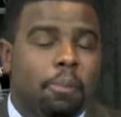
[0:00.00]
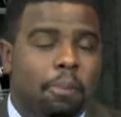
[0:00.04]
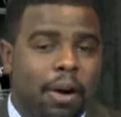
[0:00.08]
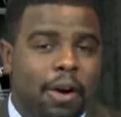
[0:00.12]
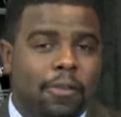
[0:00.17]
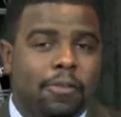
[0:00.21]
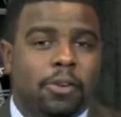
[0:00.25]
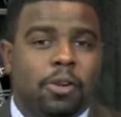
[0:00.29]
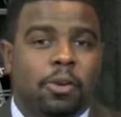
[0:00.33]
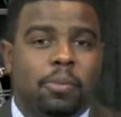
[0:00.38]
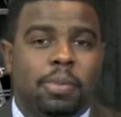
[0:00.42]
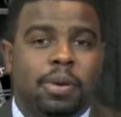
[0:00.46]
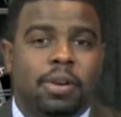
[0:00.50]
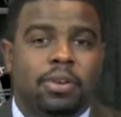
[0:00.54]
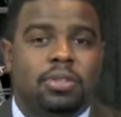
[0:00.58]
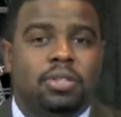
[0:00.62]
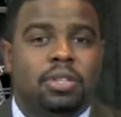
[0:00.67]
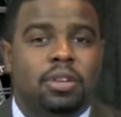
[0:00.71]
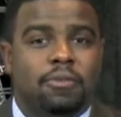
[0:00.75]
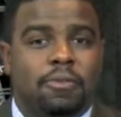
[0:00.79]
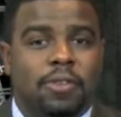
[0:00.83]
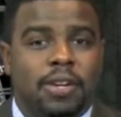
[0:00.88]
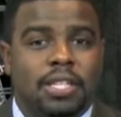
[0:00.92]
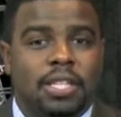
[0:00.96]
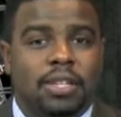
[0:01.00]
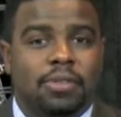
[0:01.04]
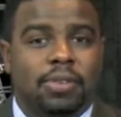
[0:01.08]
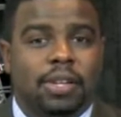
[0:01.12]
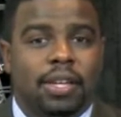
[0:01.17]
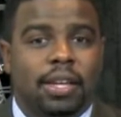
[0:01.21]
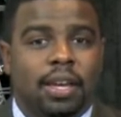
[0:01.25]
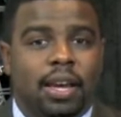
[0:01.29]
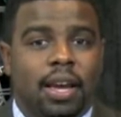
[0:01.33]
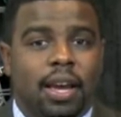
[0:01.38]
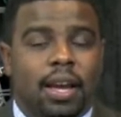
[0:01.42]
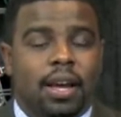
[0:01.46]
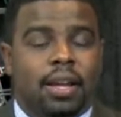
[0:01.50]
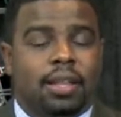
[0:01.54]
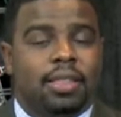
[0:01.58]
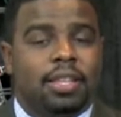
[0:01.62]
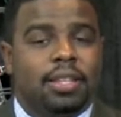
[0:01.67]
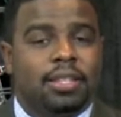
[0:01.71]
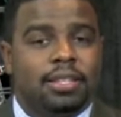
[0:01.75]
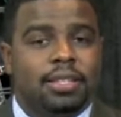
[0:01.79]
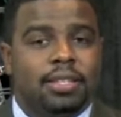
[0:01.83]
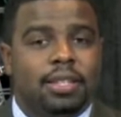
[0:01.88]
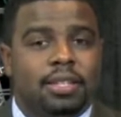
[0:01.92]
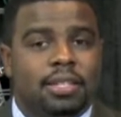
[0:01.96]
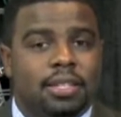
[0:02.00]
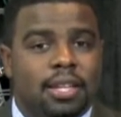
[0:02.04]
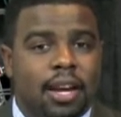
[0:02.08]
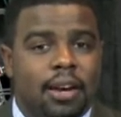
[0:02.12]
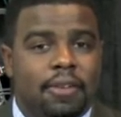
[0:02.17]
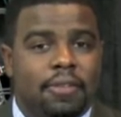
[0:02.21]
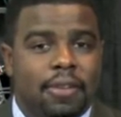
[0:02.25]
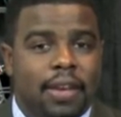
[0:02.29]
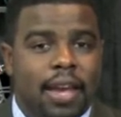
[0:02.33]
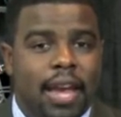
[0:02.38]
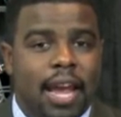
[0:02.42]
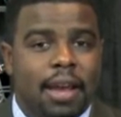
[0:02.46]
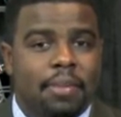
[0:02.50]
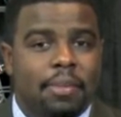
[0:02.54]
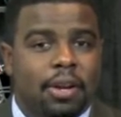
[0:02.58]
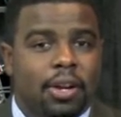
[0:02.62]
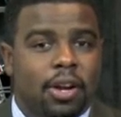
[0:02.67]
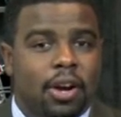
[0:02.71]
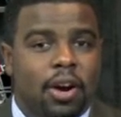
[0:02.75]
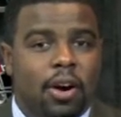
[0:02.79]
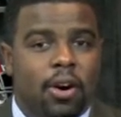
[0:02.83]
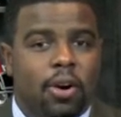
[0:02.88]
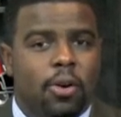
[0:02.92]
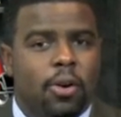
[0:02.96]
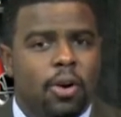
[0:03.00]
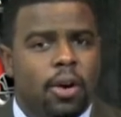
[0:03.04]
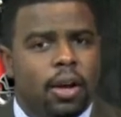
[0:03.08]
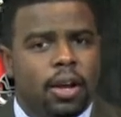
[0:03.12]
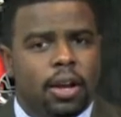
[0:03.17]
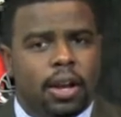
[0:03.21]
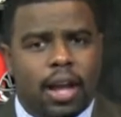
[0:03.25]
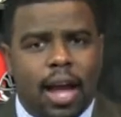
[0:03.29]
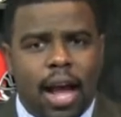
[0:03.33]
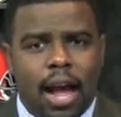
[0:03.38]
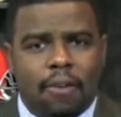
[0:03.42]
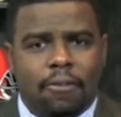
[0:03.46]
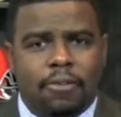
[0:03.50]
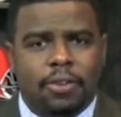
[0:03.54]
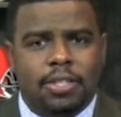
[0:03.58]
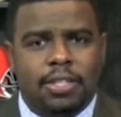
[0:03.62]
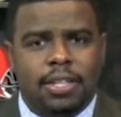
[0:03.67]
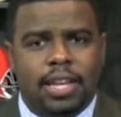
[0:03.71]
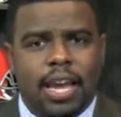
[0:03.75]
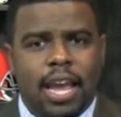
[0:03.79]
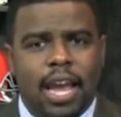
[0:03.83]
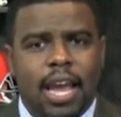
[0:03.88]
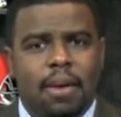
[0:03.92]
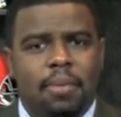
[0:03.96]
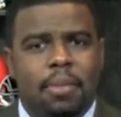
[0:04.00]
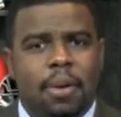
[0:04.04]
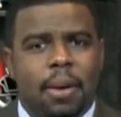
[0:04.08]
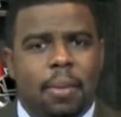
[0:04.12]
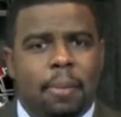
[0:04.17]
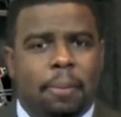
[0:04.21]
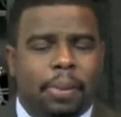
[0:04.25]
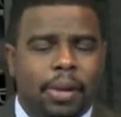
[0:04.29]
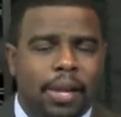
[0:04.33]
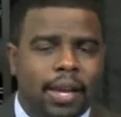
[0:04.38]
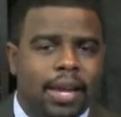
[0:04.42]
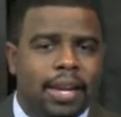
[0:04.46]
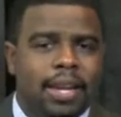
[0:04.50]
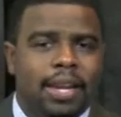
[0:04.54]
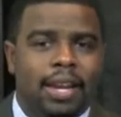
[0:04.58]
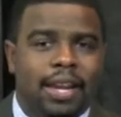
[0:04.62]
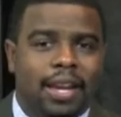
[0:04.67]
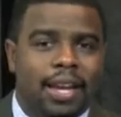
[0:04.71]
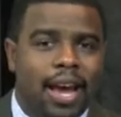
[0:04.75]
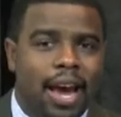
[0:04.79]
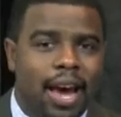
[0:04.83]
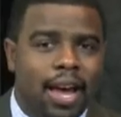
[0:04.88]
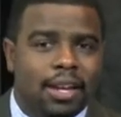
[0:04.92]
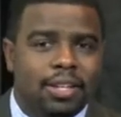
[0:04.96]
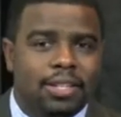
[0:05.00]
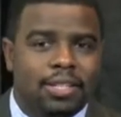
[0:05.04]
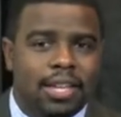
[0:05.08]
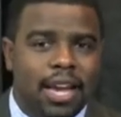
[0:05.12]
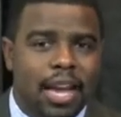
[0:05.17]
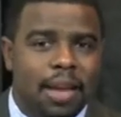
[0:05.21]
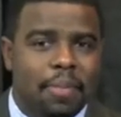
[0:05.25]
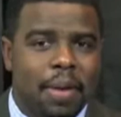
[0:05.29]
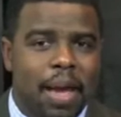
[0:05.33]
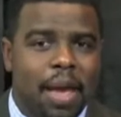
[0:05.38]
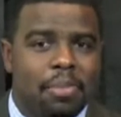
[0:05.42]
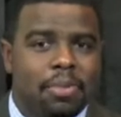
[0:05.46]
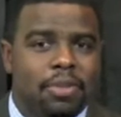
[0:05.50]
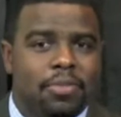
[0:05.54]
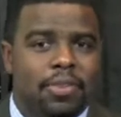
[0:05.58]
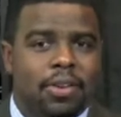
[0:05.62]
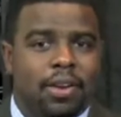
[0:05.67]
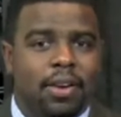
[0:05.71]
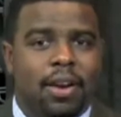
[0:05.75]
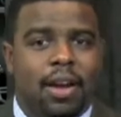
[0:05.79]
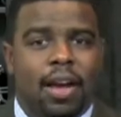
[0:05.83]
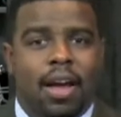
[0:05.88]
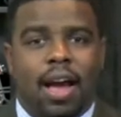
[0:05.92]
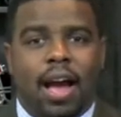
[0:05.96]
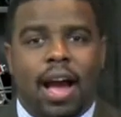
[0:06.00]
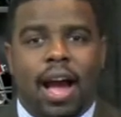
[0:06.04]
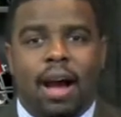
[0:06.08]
Buffalo Bills defensively. This is a tough game to call, conference game, playing in the college type atmosphere.